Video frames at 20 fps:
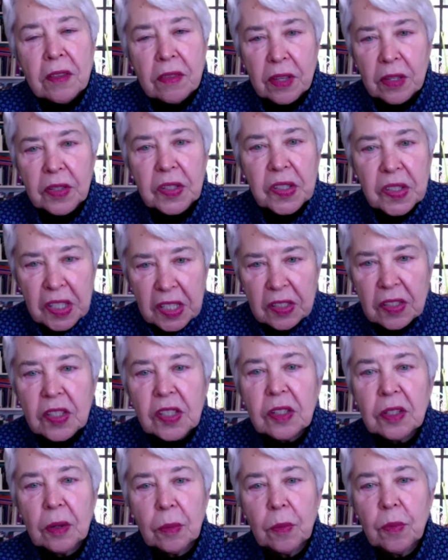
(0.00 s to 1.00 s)
the
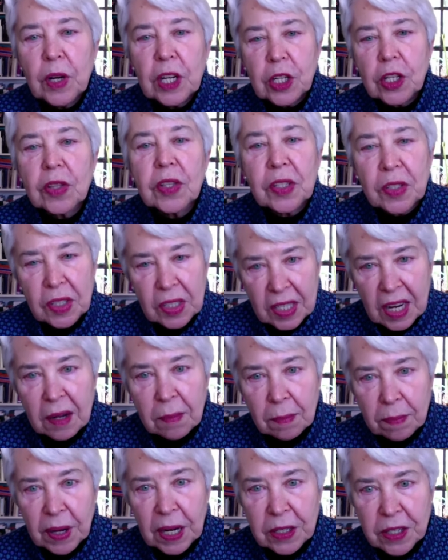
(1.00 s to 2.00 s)
season in which the
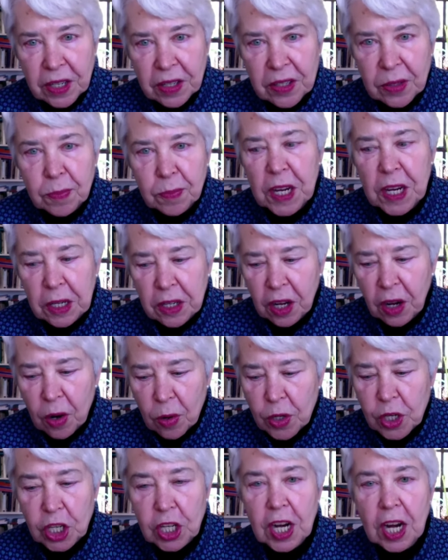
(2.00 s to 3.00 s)
state budget is being
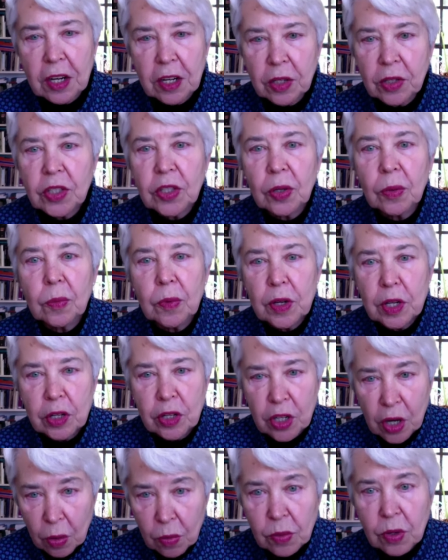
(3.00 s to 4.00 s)
negotiated, so we
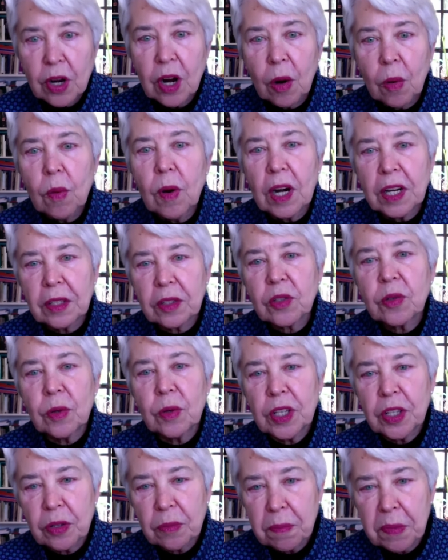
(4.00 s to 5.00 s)
don't know what it's
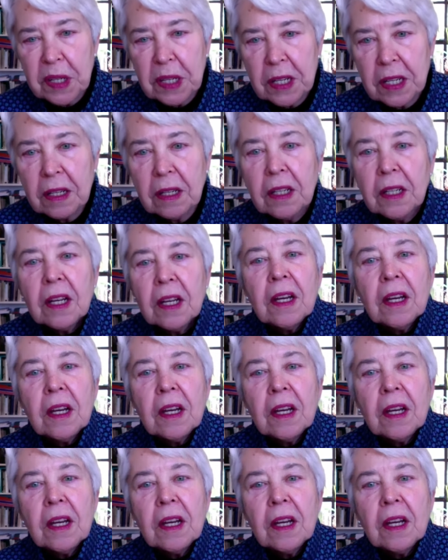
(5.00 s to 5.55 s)
going to be